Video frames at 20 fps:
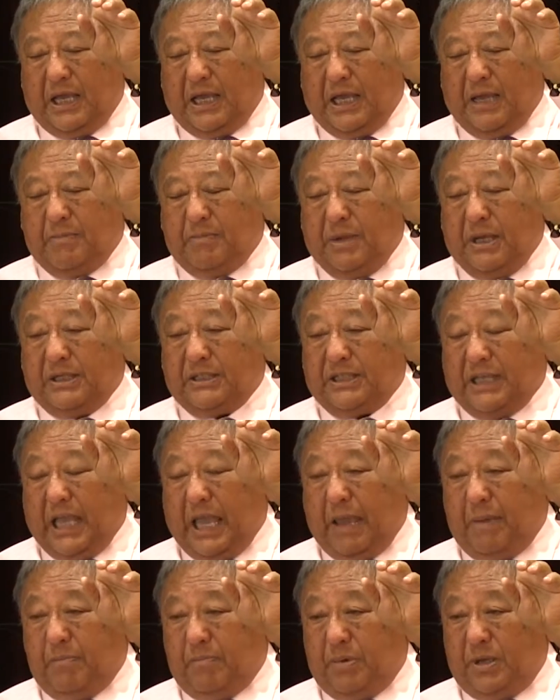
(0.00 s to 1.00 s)

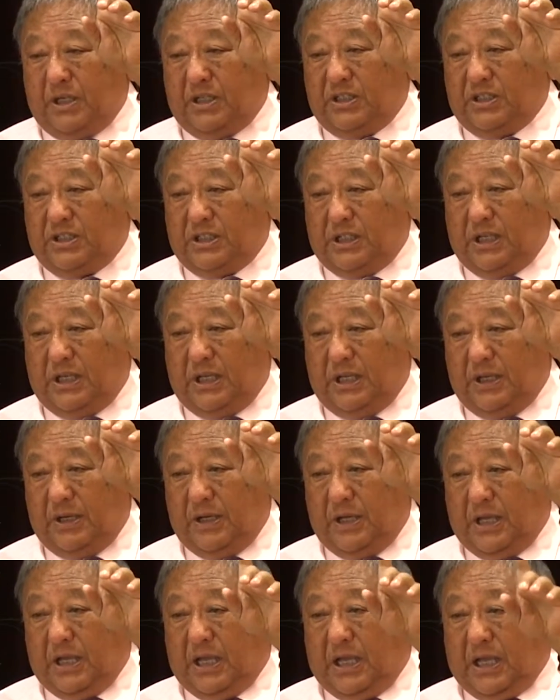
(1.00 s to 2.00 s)
MSNBC,
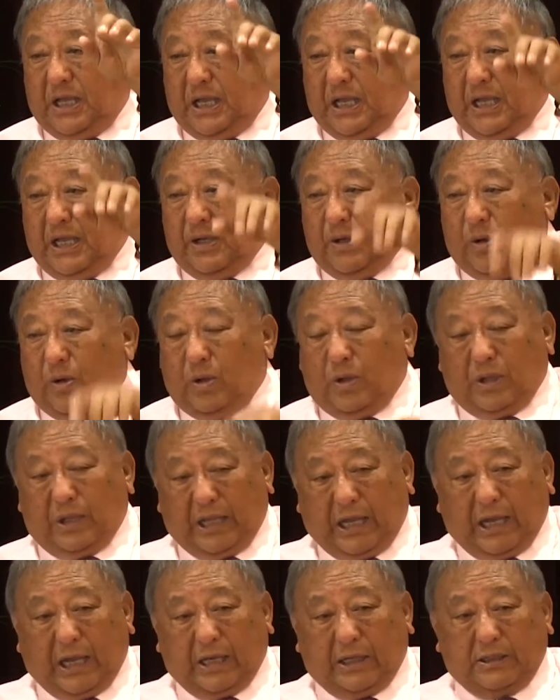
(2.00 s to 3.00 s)
and all
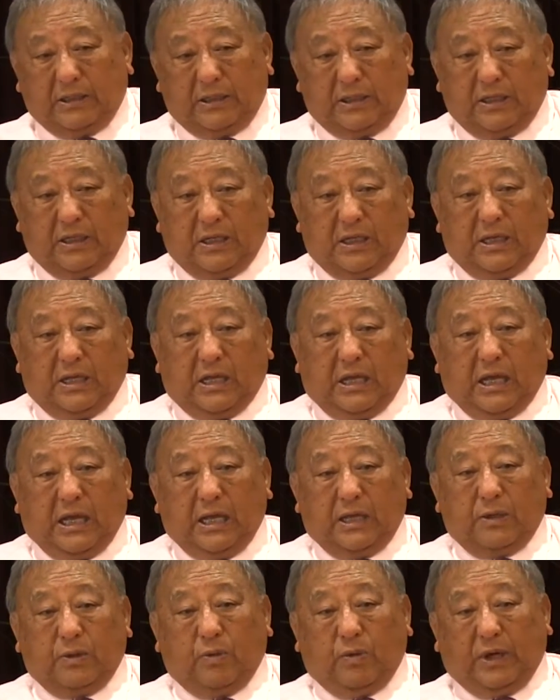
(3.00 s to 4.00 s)
that.
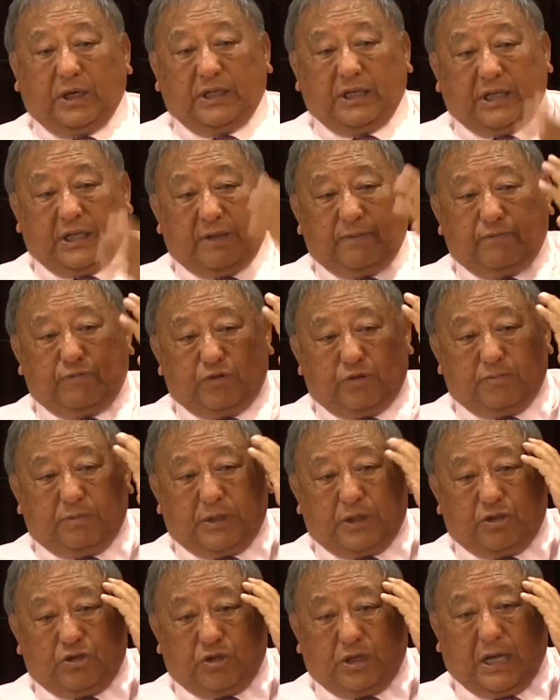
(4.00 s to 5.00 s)
And what
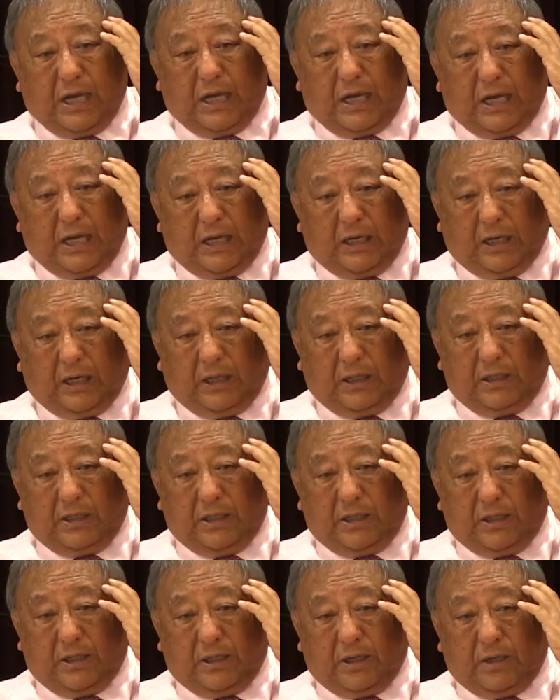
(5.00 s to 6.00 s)
information I got it?
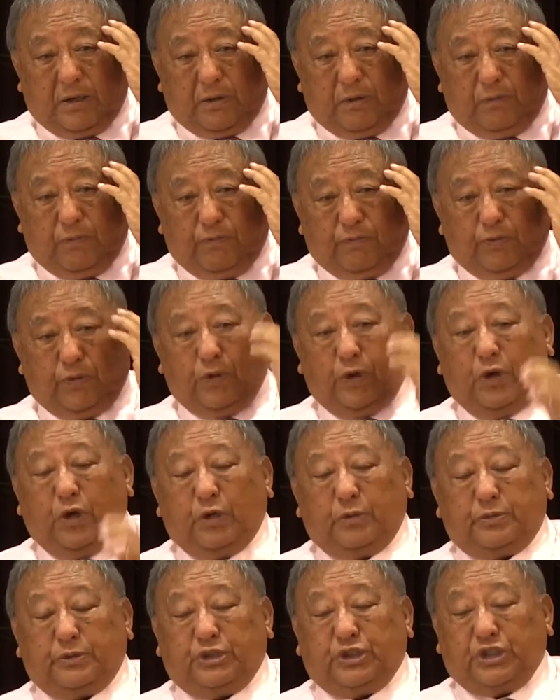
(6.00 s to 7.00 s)
Full
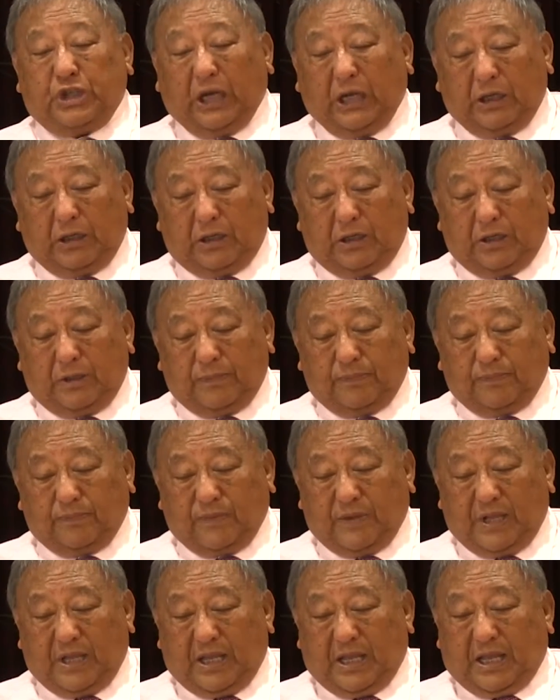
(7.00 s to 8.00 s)
of junk.
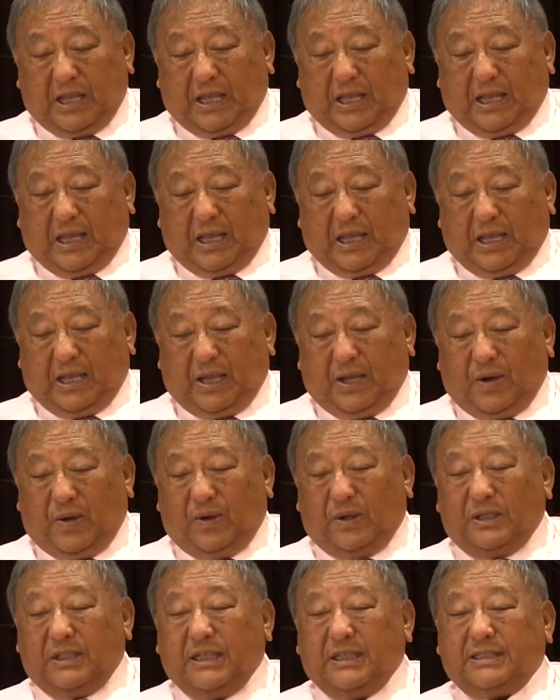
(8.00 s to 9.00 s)

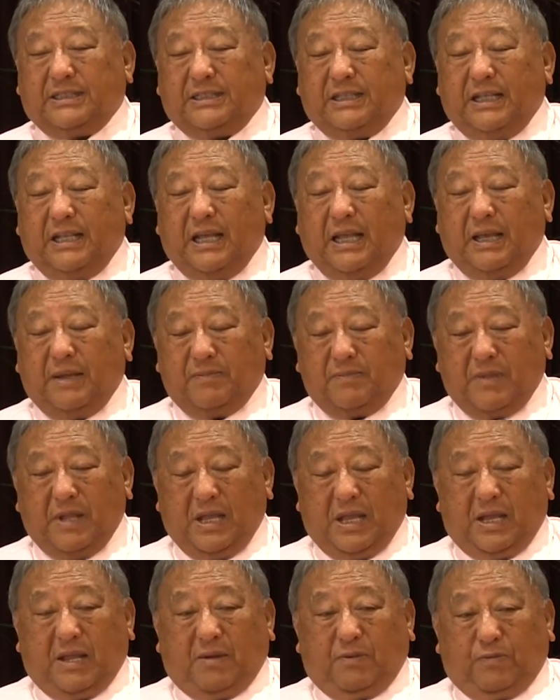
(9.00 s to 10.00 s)
Honestly,
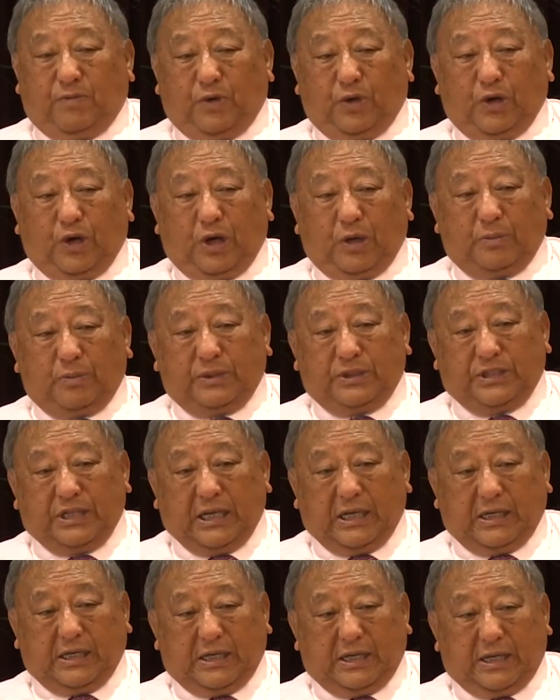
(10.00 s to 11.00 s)
full of
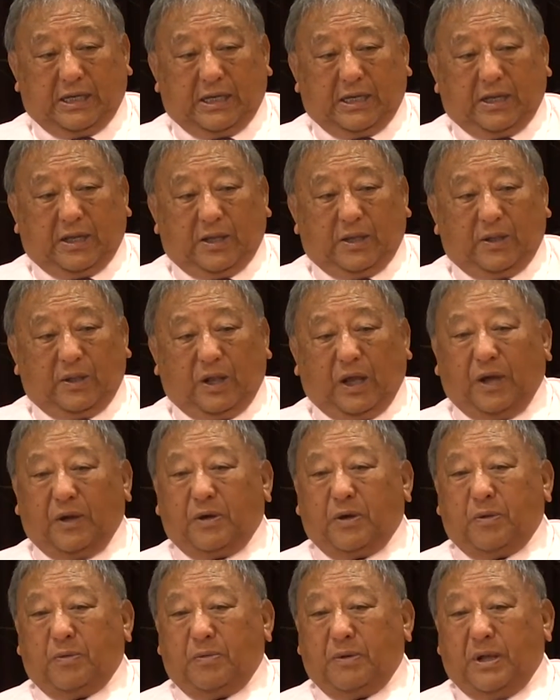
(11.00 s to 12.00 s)
junk. Lot
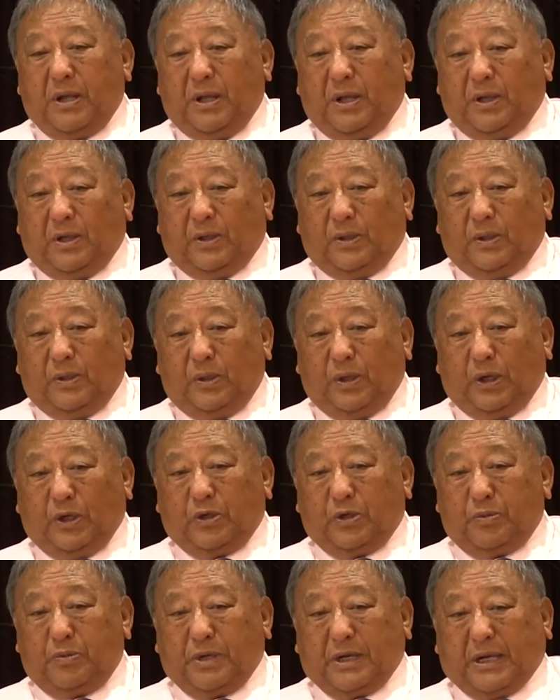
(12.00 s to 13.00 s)
of lot
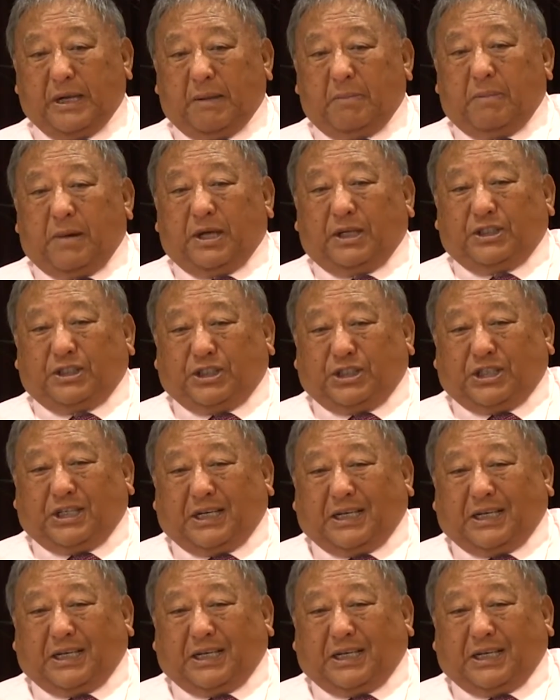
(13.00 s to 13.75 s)
of commercial.